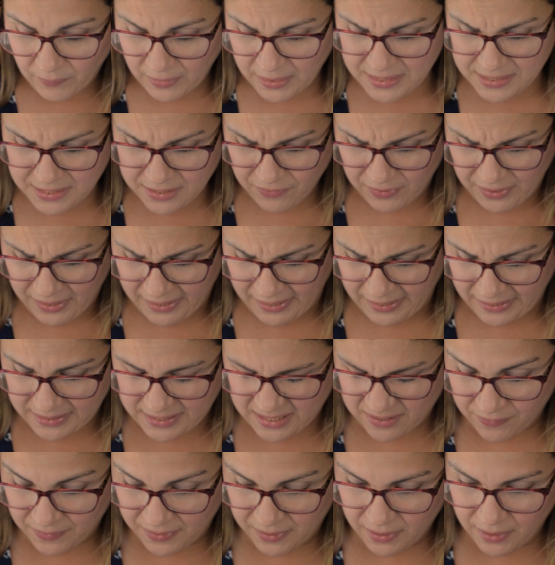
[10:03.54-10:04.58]
There's even an
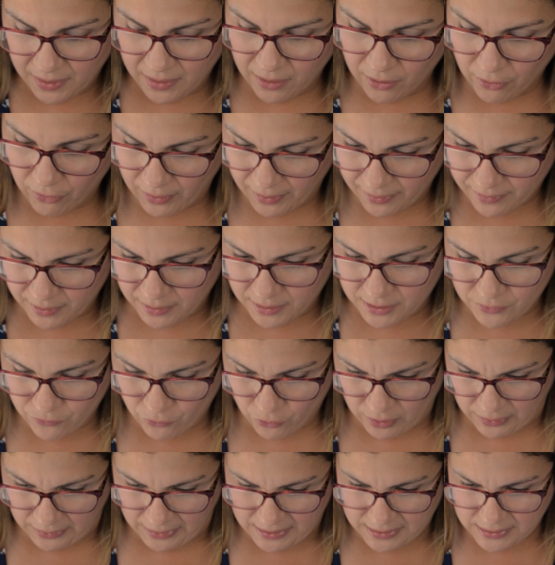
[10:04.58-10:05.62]
activity here, I think it's
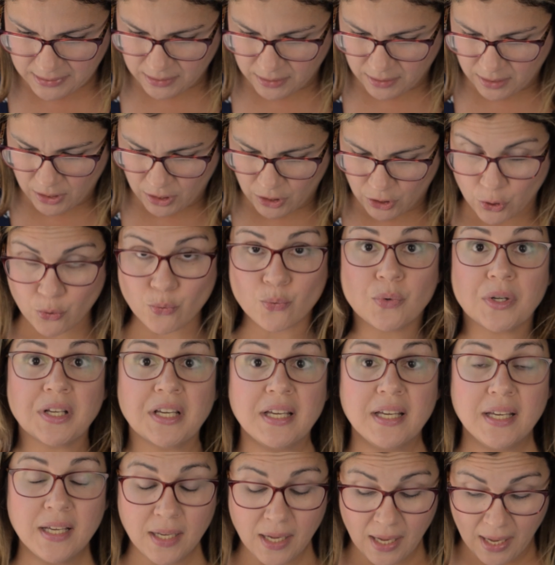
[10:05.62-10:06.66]
for lesson
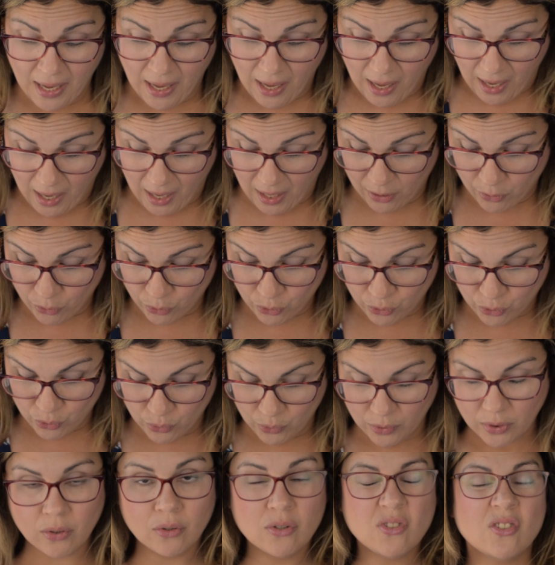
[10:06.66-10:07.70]
3, how to do,
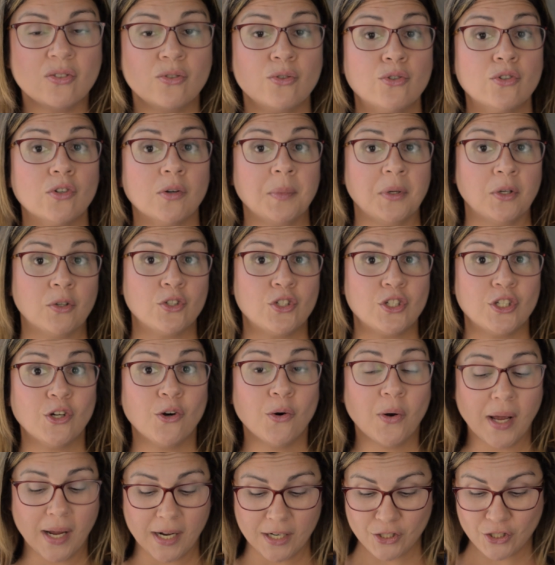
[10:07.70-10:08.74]
to do some
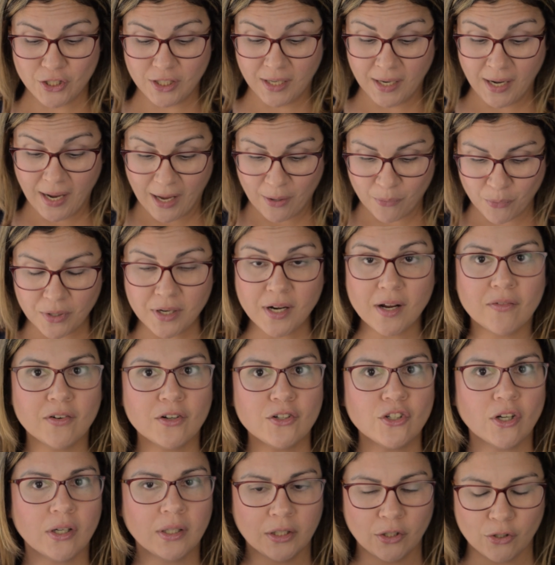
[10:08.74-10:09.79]
geocaching. And we've never
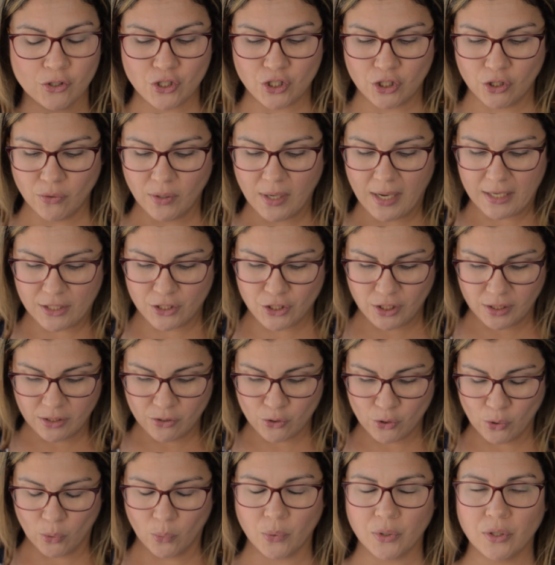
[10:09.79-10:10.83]
done geocaching,
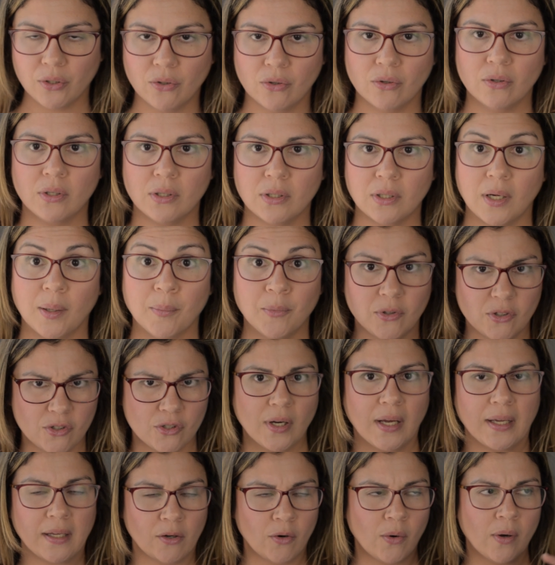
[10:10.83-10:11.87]
so I'm gonna
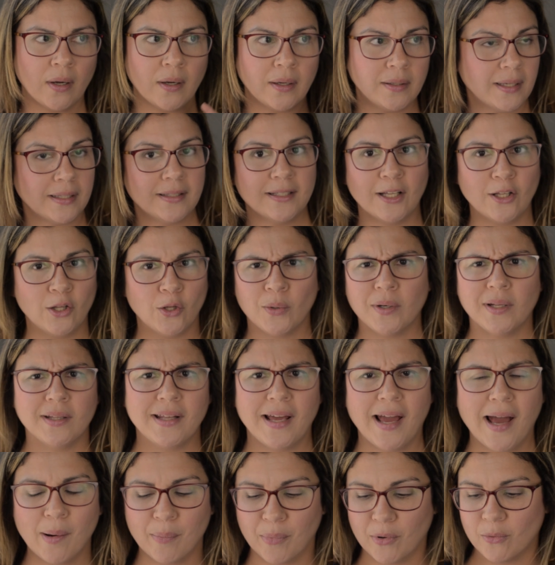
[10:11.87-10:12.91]
try, I downloaded
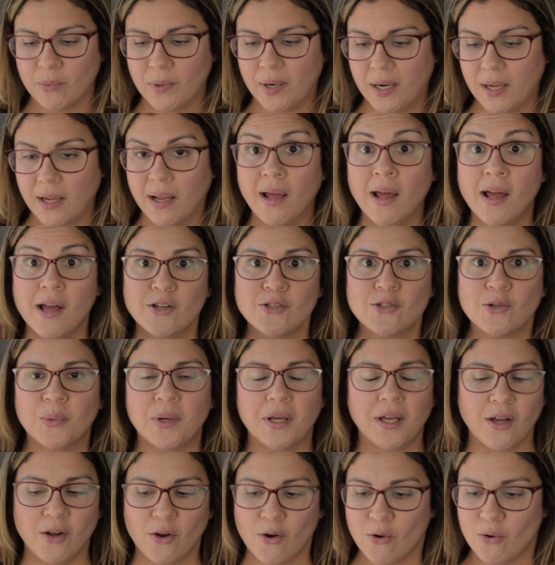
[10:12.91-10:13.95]
the app already, so we
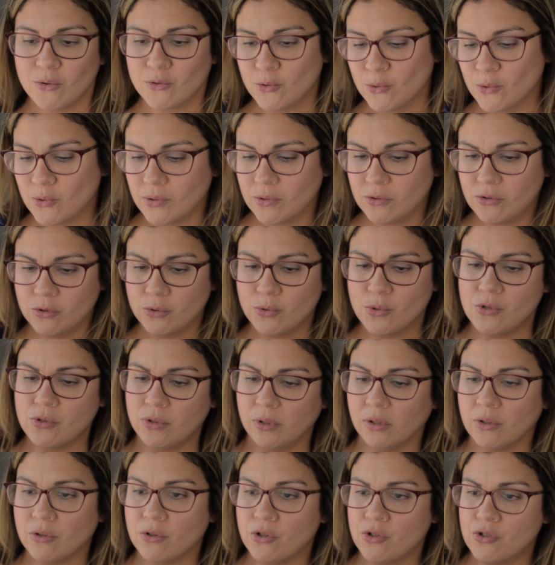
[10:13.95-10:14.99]
can go do
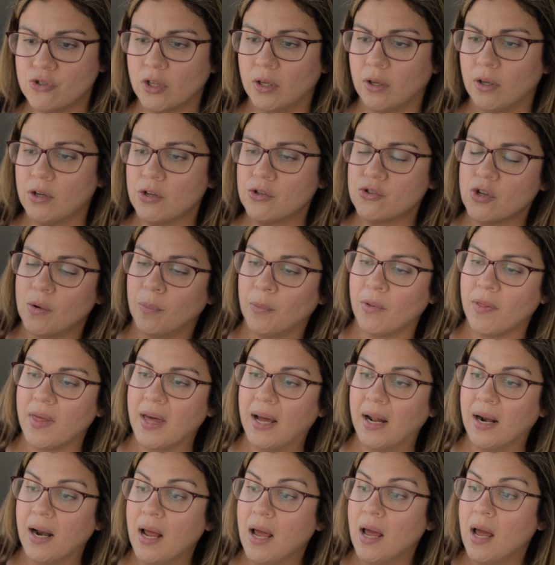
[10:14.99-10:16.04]
some of
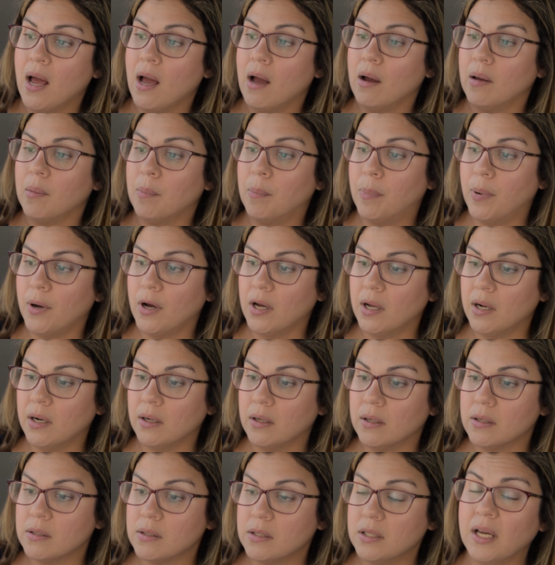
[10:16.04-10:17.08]
that. But
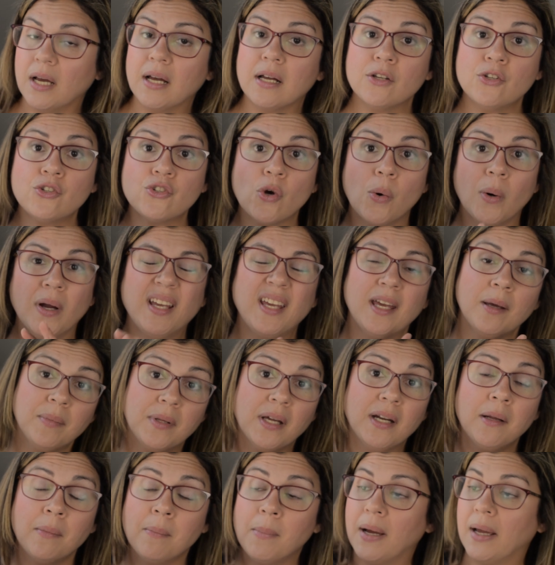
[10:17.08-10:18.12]
yeah, so I keep
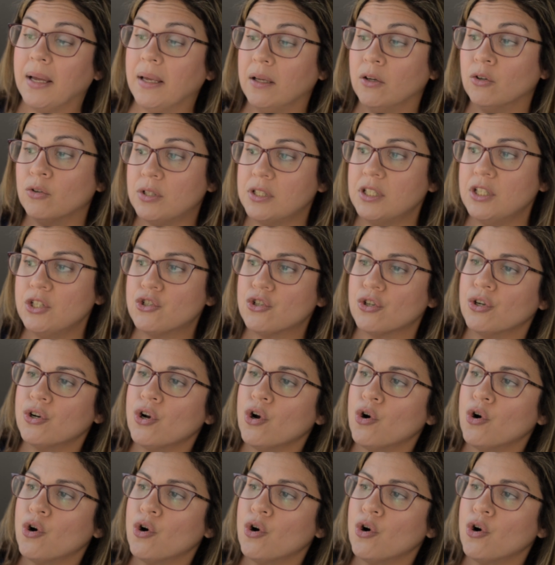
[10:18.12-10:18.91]
that in my, teacher